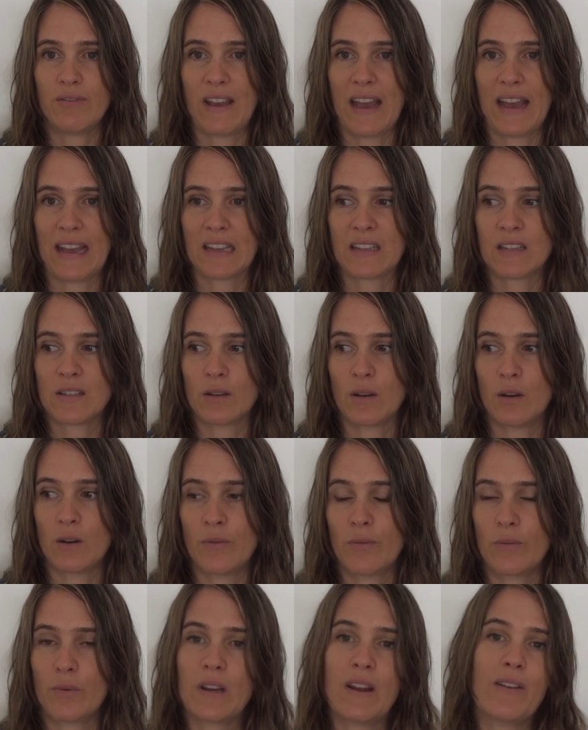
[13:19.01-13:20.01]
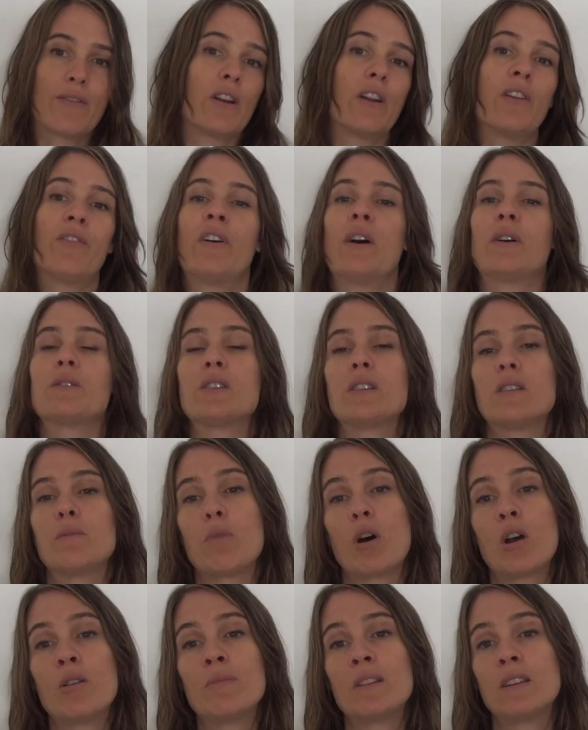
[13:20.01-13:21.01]
fact of whatever I felt in
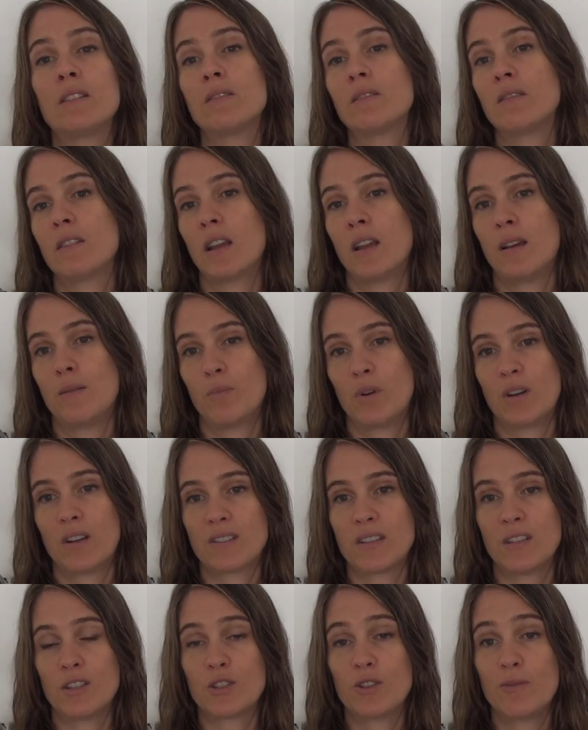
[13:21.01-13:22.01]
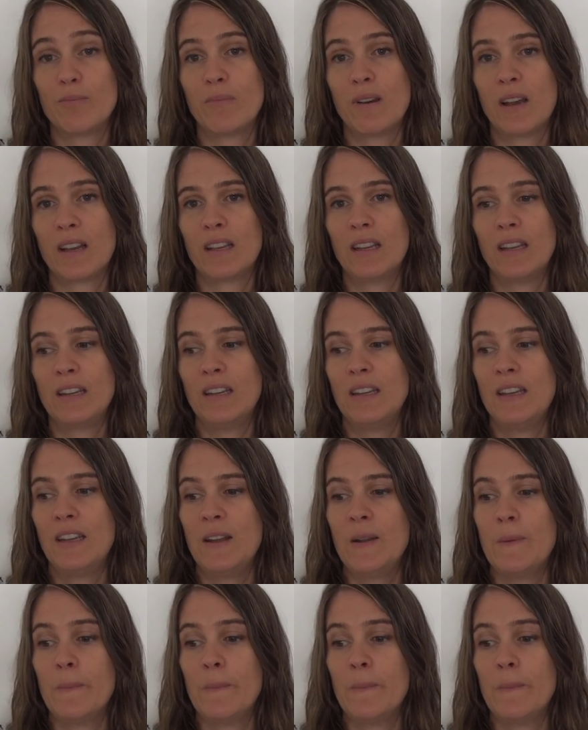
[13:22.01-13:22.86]
the moment when I was in the supermarket,